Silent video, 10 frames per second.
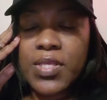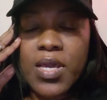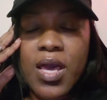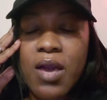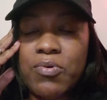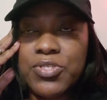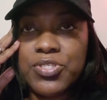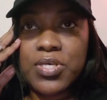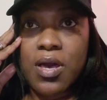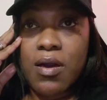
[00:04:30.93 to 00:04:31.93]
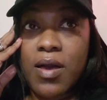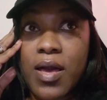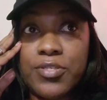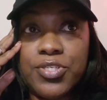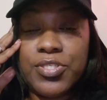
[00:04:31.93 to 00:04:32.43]
I
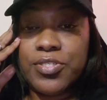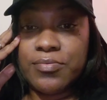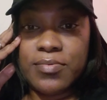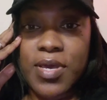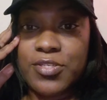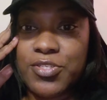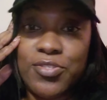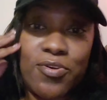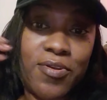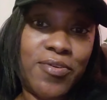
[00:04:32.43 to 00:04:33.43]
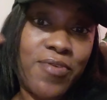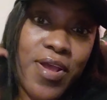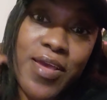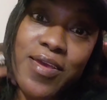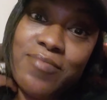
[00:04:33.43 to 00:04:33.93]
just started
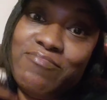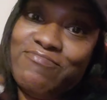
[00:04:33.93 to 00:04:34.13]
crying.